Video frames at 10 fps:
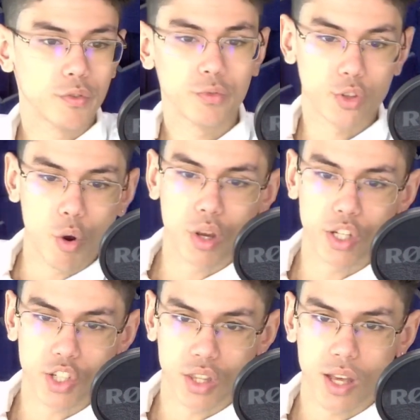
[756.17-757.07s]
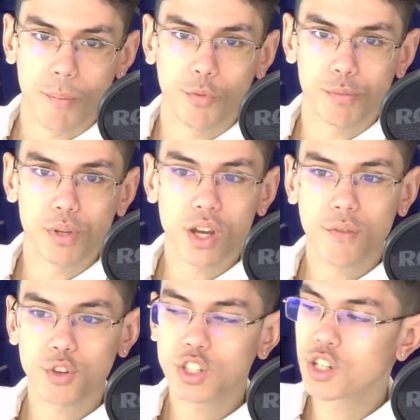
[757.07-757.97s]
Jokic in the MVP
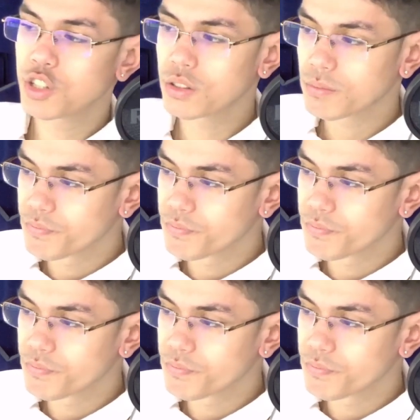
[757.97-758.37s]
conversation?